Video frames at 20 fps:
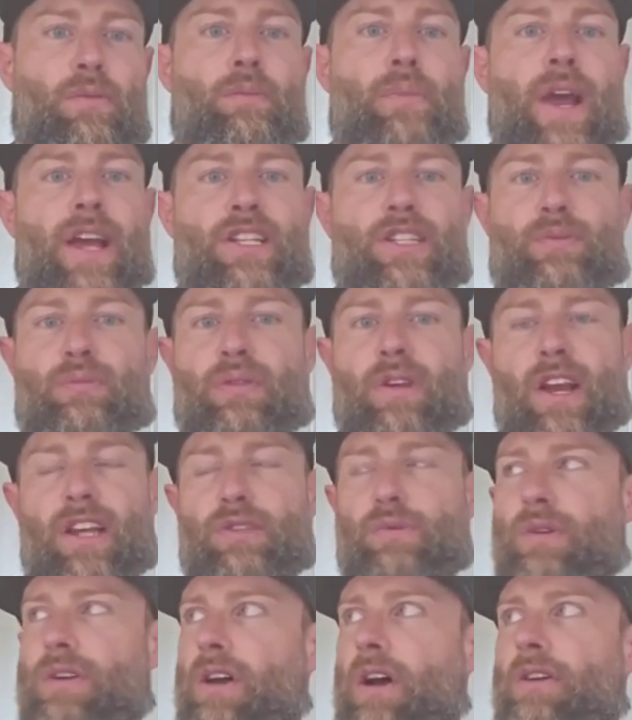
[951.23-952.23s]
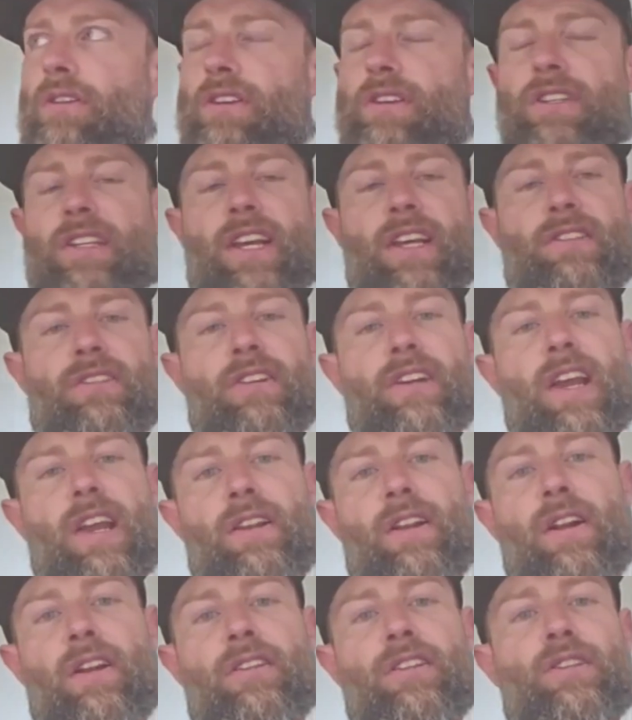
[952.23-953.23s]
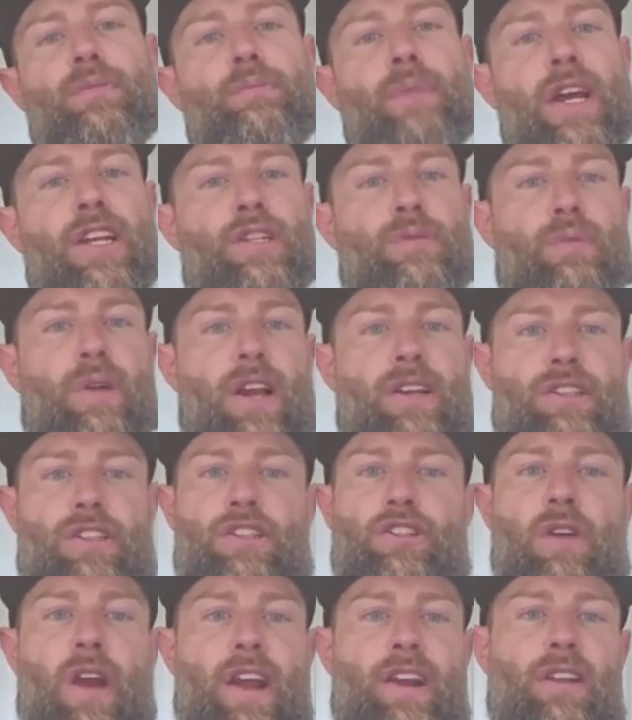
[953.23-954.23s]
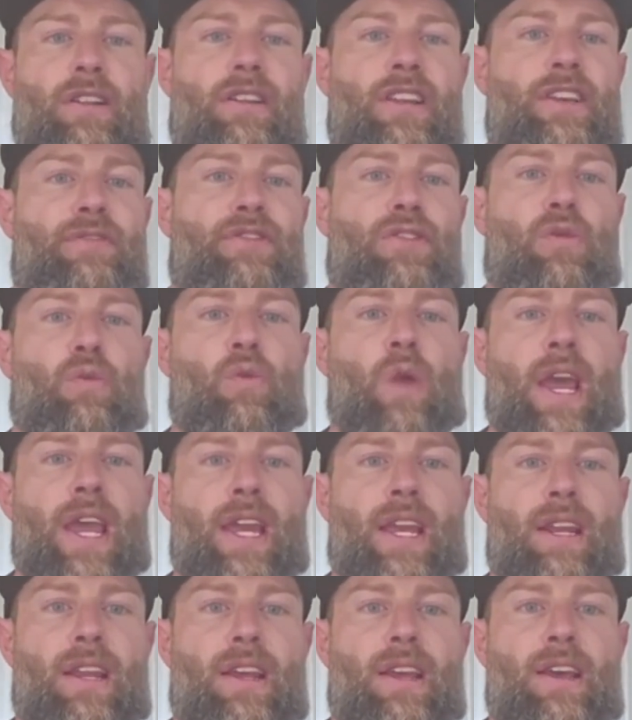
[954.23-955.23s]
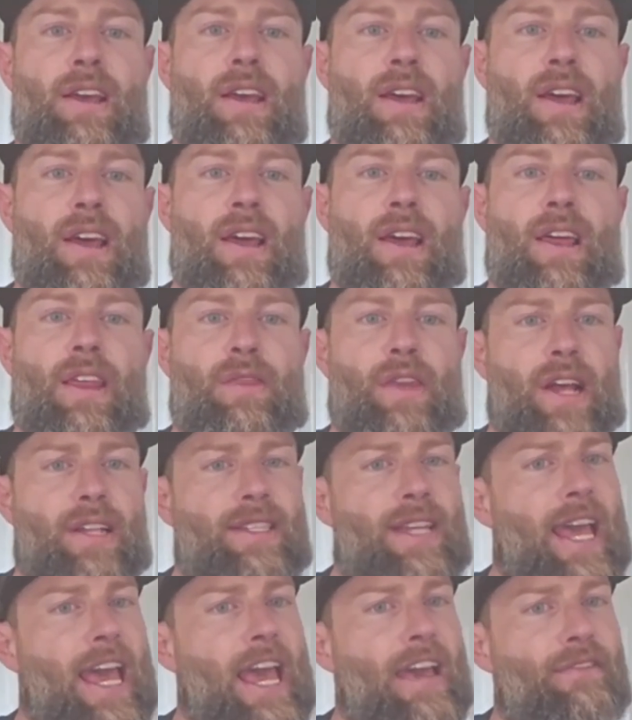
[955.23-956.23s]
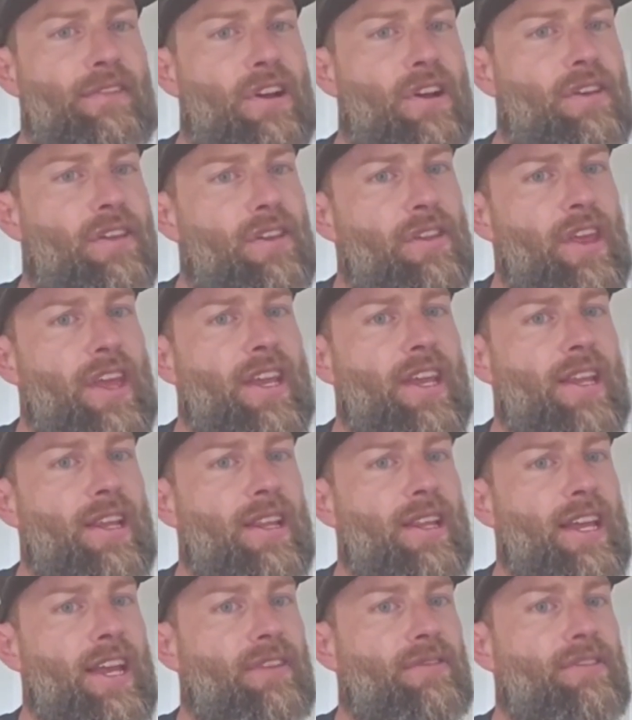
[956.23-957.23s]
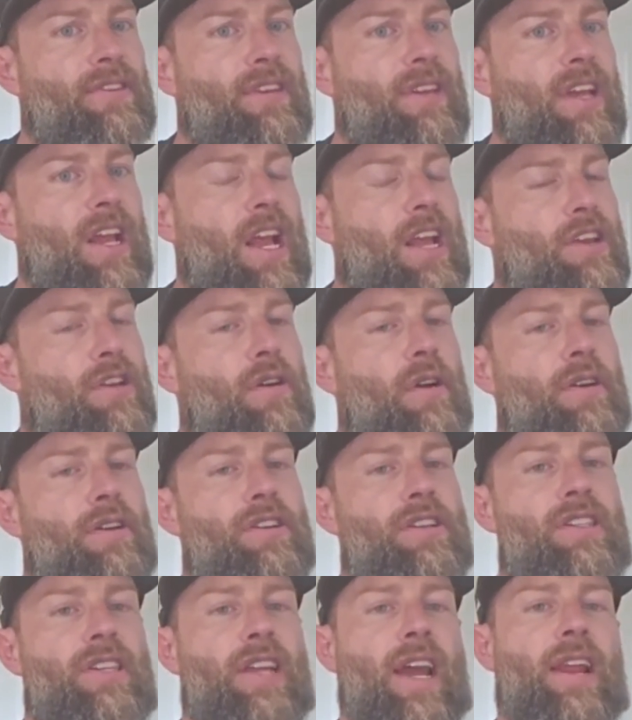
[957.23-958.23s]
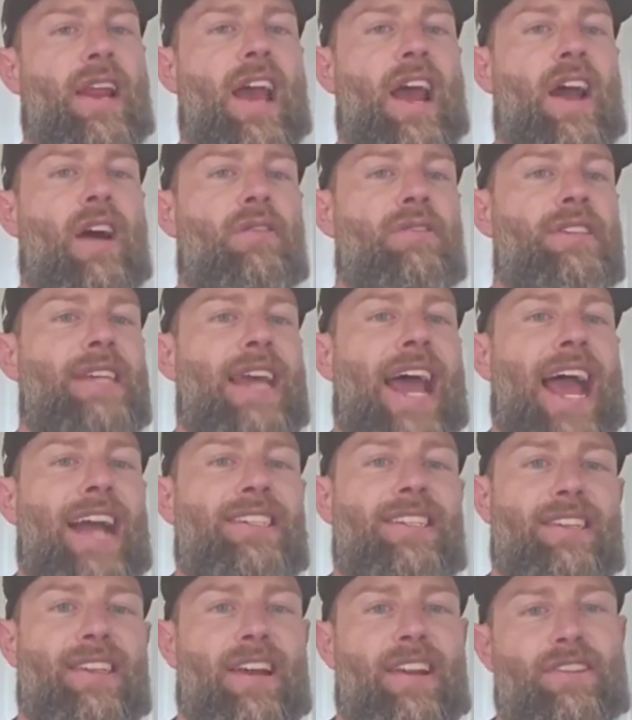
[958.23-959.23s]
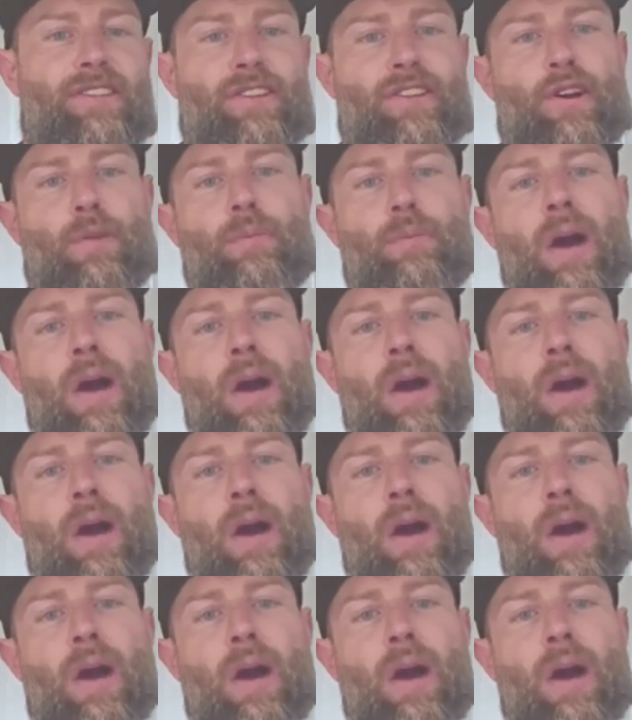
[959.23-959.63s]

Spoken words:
bench press, where all these kids are getting under this bench press and trying to lift a weight that's heavier than they can lift. And you don't understand how taxing that is on your